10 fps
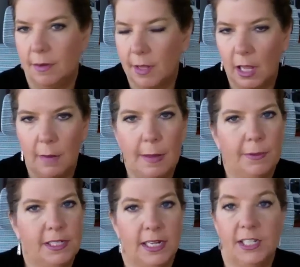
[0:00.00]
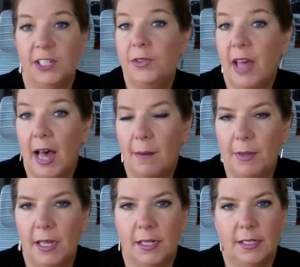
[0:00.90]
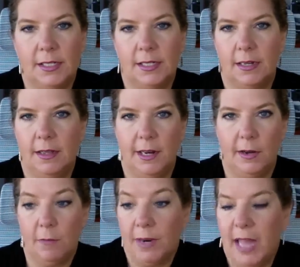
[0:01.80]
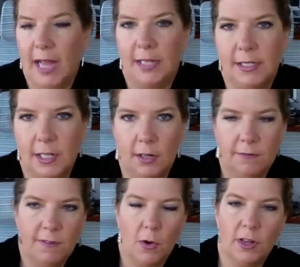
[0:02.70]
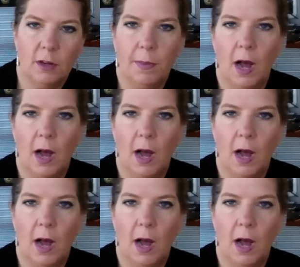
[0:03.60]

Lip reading: A lot of people tend to do that because everybody has their phone in their